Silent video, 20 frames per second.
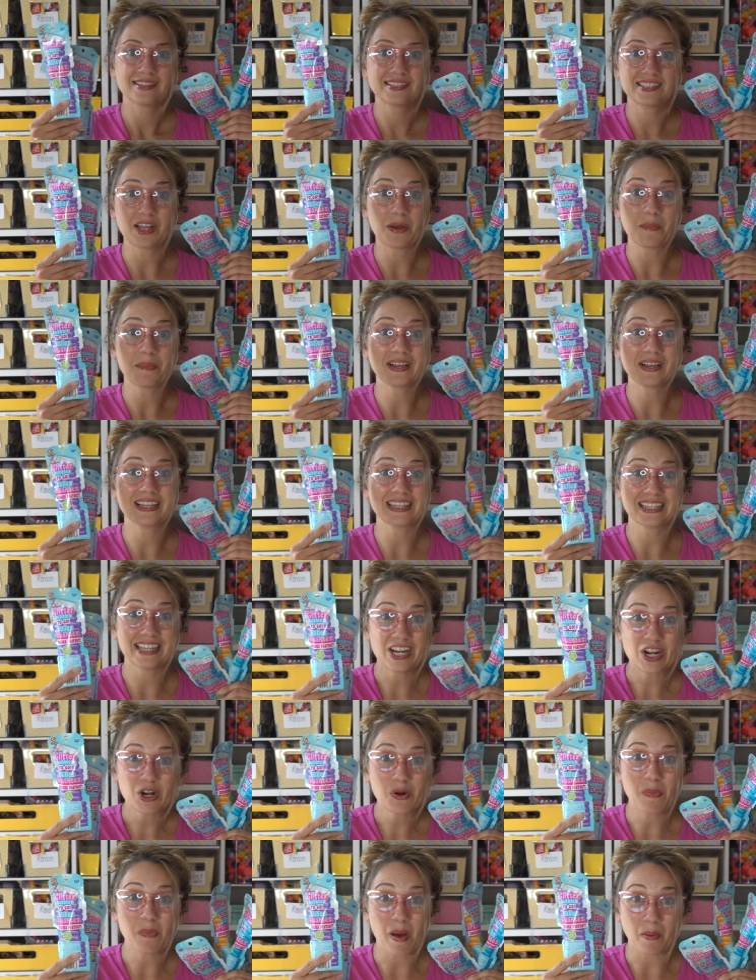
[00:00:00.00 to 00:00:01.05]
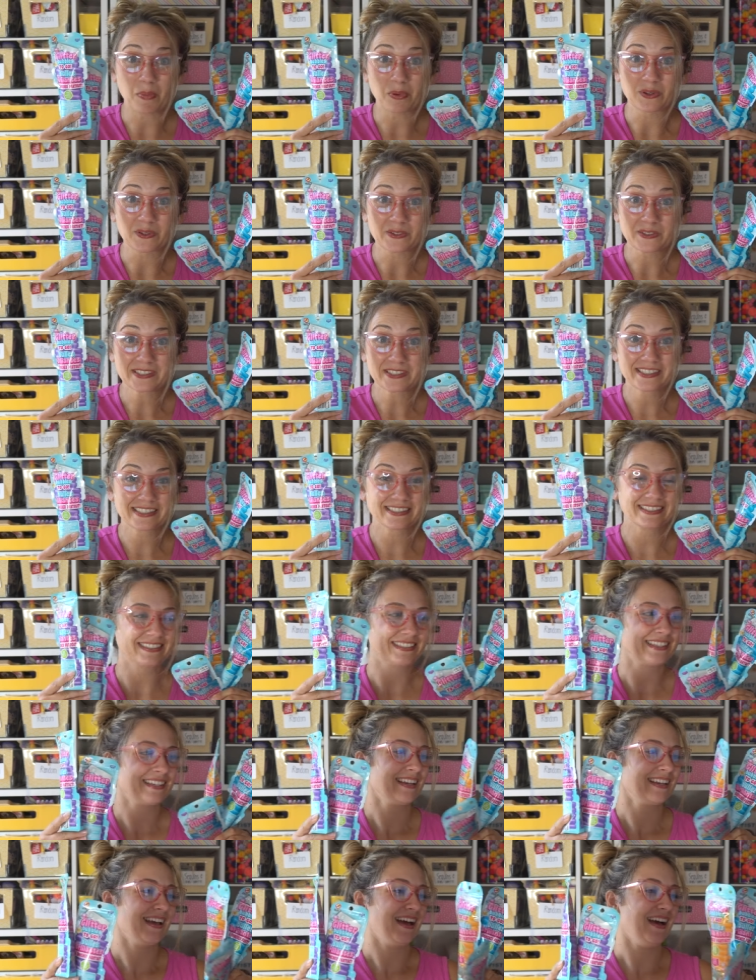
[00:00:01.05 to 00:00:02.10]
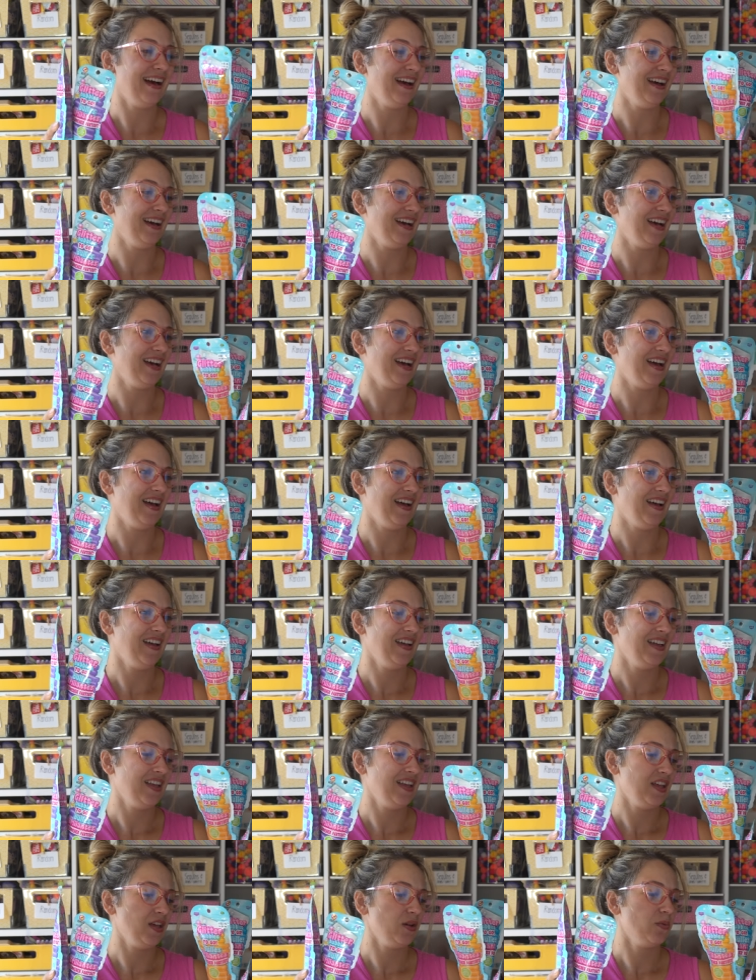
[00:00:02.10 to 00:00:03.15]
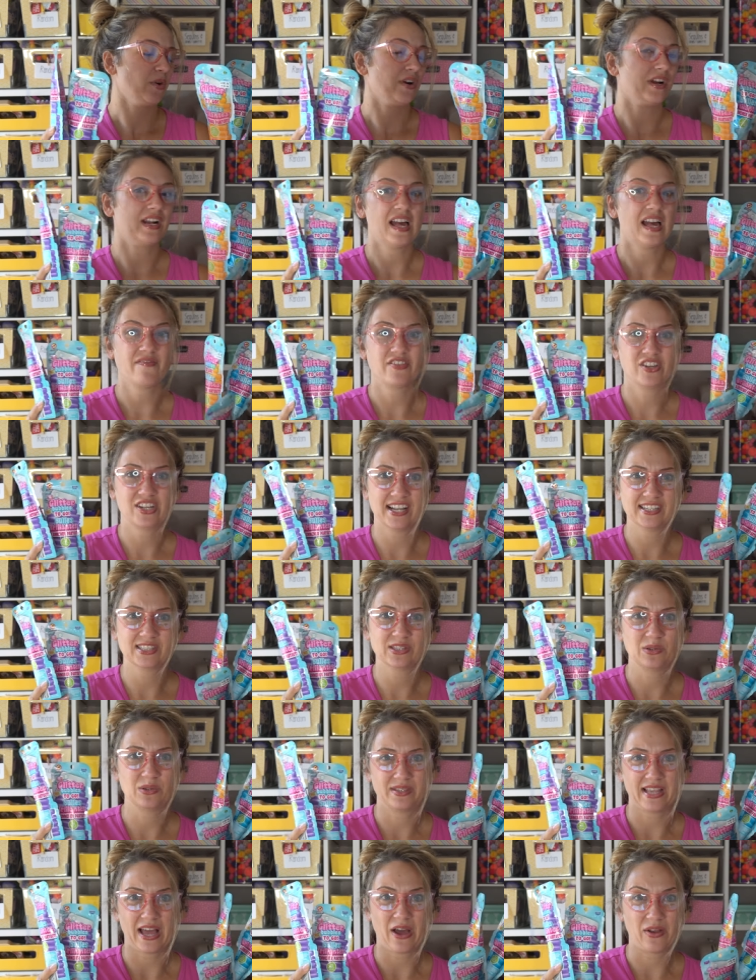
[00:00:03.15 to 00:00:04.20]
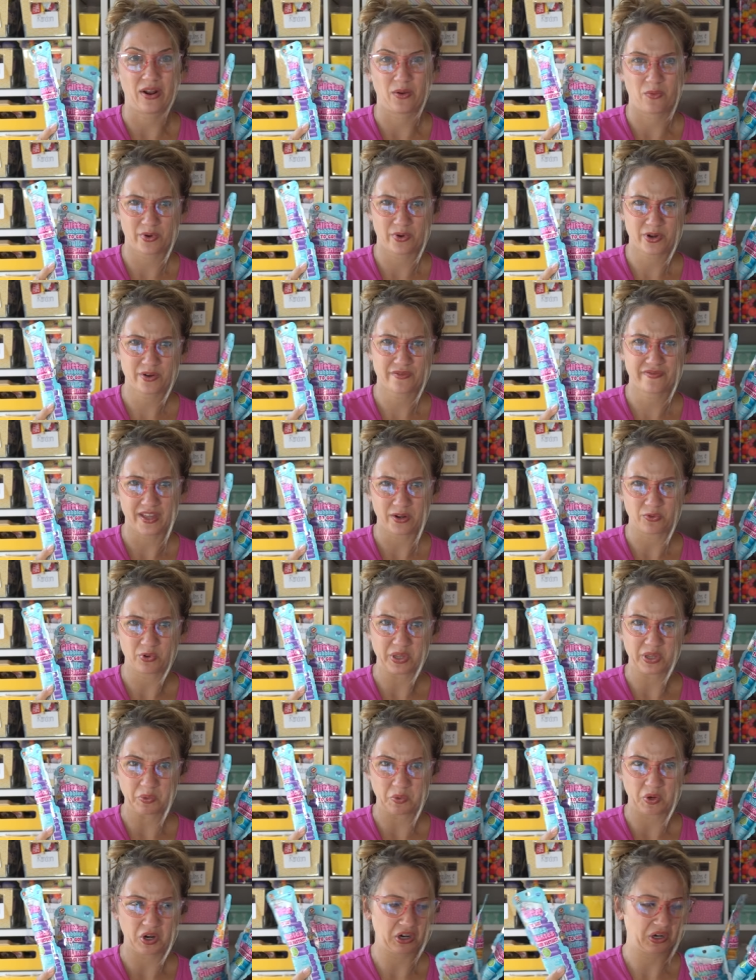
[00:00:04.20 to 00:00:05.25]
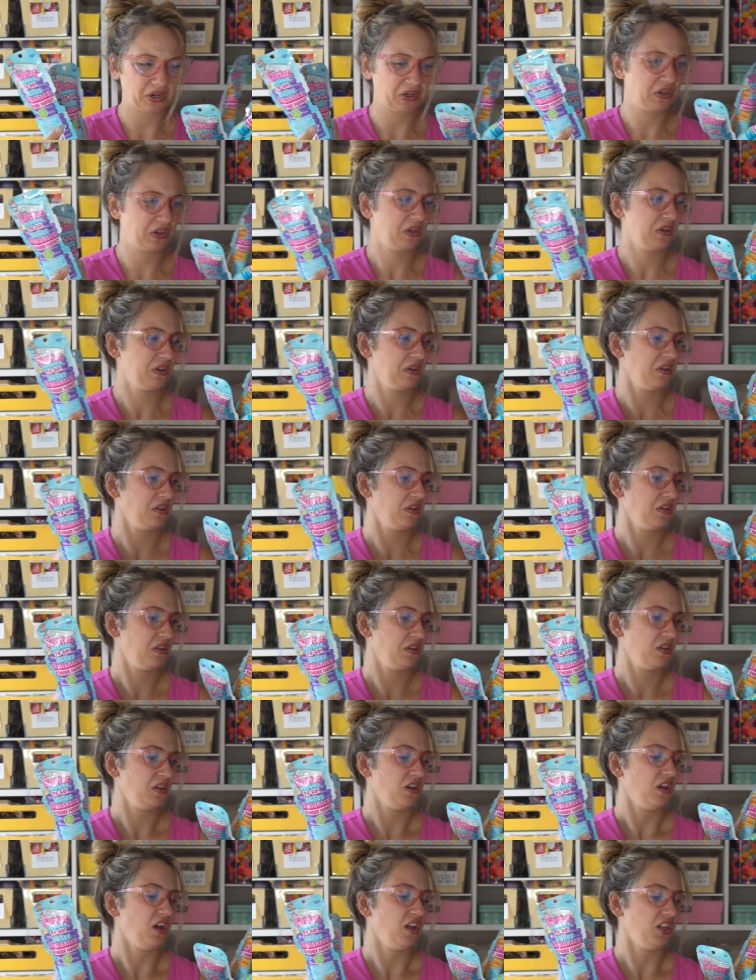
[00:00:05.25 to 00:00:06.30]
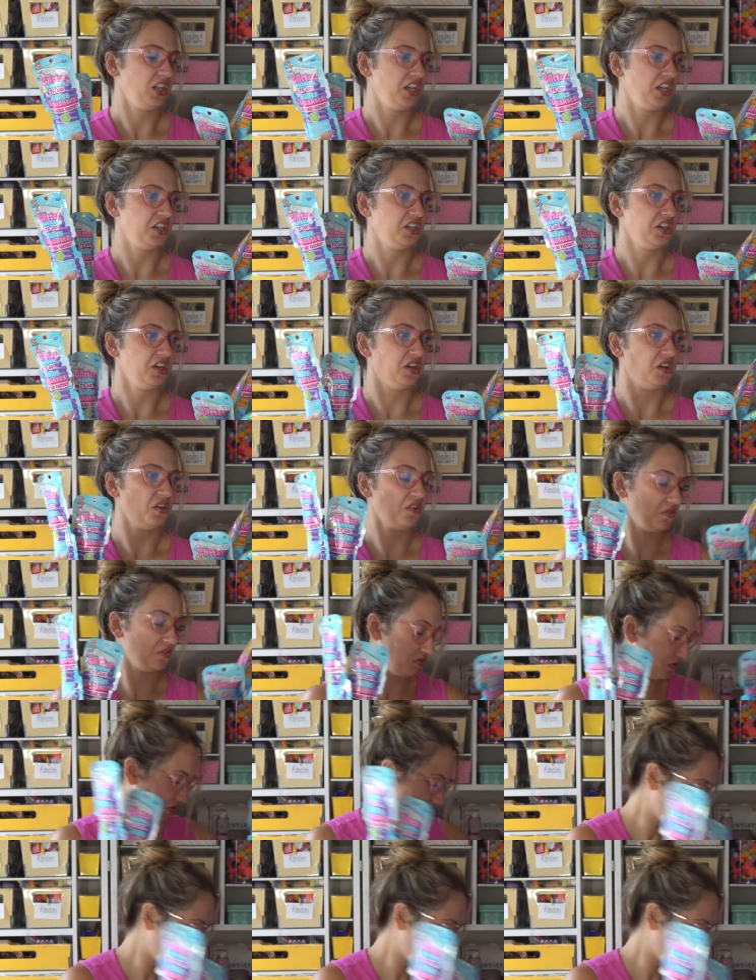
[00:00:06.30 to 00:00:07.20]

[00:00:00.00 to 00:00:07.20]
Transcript: Some glitter bubbles. We're gonna have to test those out. I wonder if they really work. I'll let you know.